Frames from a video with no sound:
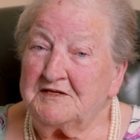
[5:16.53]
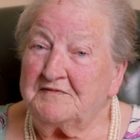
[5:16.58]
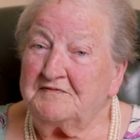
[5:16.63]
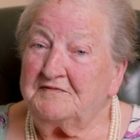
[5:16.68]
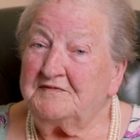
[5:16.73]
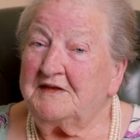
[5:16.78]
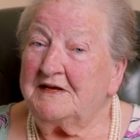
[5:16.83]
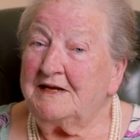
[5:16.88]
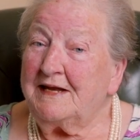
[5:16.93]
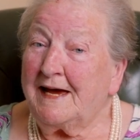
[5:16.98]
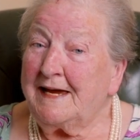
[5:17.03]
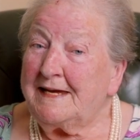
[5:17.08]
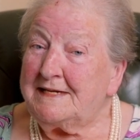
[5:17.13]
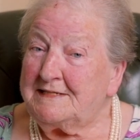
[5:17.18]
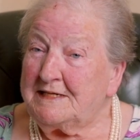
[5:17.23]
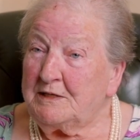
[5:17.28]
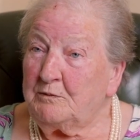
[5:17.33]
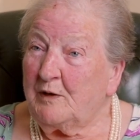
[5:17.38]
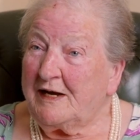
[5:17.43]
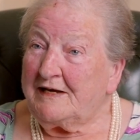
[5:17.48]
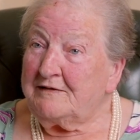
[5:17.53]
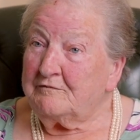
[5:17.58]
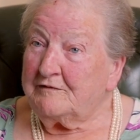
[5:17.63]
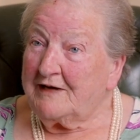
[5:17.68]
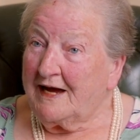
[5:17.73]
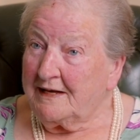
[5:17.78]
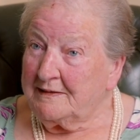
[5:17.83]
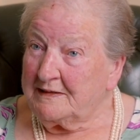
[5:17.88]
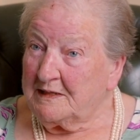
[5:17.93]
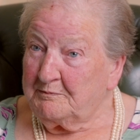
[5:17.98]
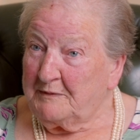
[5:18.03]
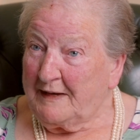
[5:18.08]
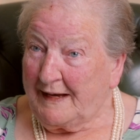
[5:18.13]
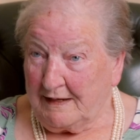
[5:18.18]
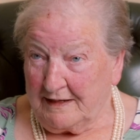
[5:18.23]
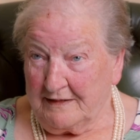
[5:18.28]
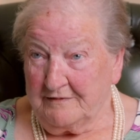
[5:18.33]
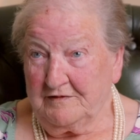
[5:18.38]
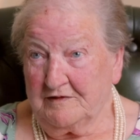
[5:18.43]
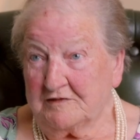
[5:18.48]
the lady went round the
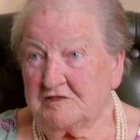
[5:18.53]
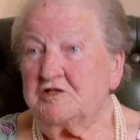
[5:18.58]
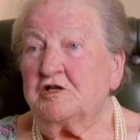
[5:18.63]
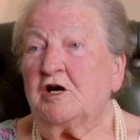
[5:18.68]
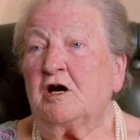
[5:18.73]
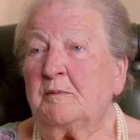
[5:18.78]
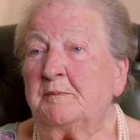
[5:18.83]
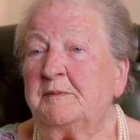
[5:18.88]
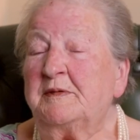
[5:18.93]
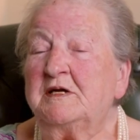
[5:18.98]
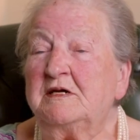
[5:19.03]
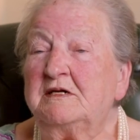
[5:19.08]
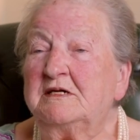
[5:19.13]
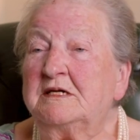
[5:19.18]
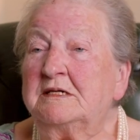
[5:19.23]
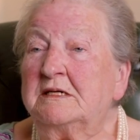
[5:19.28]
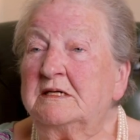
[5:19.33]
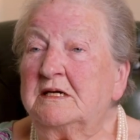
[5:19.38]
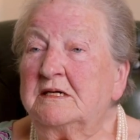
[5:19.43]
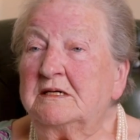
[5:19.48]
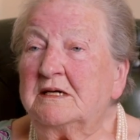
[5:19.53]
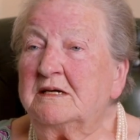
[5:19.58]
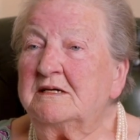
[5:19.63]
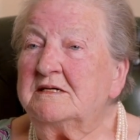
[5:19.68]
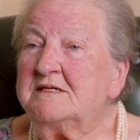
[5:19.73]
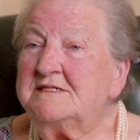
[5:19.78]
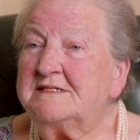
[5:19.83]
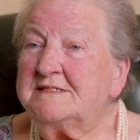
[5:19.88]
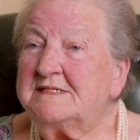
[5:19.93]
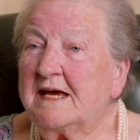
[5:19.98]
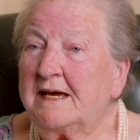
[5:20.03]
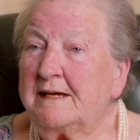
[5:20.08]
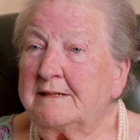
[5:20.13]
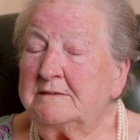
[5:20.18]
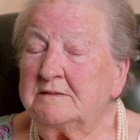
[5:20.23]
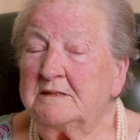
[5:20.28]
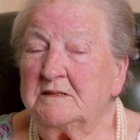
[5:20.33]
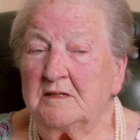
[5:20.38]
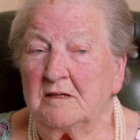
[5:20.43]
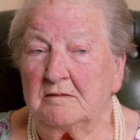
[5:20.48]
back of the shop and said,
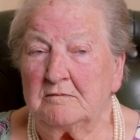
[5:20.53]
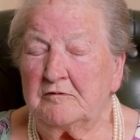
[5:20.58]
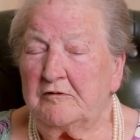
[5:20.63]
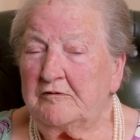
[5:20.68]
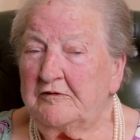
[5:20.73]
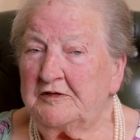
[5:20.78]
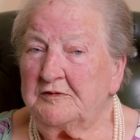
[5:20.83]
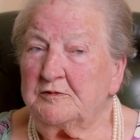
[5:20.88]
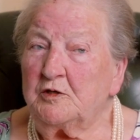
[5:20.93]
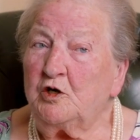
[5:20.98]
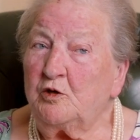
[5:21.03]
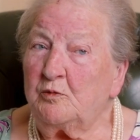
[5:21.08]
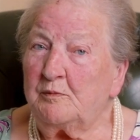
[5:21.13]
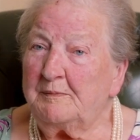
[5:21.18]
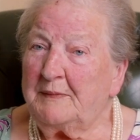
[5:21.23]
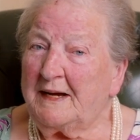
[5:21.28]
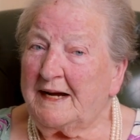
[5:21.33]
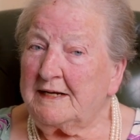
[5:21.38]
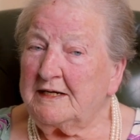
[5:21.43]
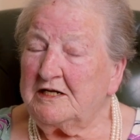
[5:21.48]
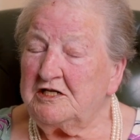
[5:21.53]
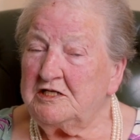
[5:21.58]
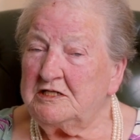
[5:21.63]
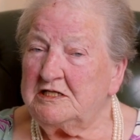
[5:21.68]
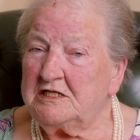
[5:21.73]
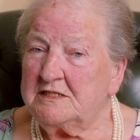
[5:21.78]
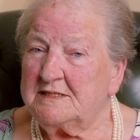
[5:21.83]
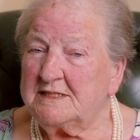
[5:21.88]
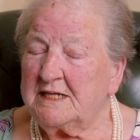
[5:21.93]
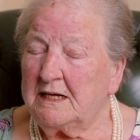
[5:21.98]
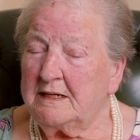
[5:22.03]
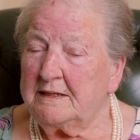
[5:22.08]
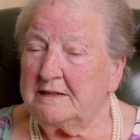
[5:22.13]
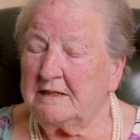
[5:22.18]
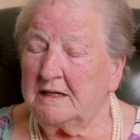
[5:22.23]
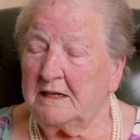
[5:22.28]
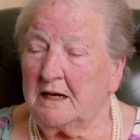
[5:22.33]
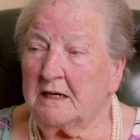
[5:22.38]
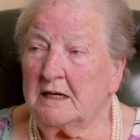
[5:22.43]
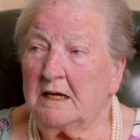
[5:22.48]
and come back, and she
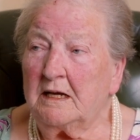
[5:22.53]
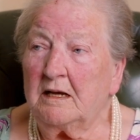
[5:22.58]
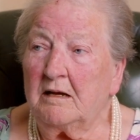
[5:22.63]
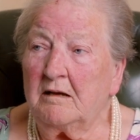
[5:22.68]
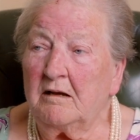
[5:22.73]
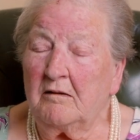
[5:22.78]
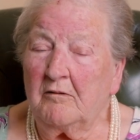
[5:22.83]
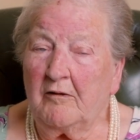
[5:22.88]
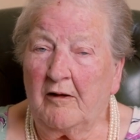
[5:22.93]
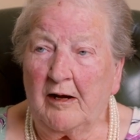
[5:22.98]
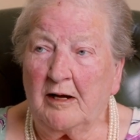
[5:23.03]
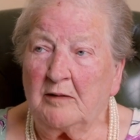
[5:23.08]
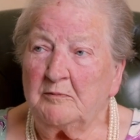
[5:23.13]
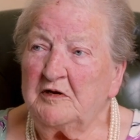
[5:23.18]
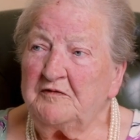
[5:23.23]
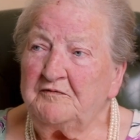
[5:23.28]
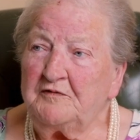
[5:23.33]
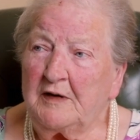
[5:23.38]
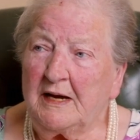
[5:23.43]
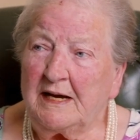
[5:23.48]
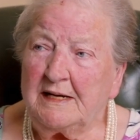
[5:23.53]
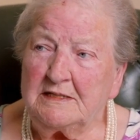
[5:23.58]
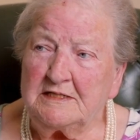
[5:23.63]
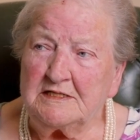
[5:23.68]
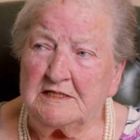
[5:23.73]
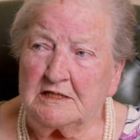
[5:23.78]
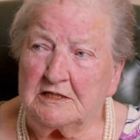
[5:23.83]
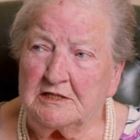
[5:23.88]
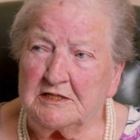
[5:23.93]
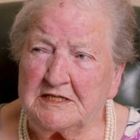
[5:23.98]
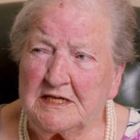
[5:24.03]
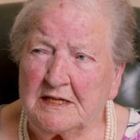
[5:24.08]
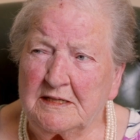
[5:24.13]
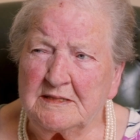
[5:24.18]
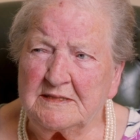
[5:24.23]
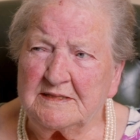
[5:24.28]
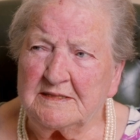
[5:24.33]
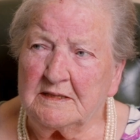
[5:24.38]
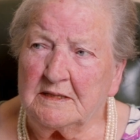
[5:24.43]
said, I'm afraid, she said,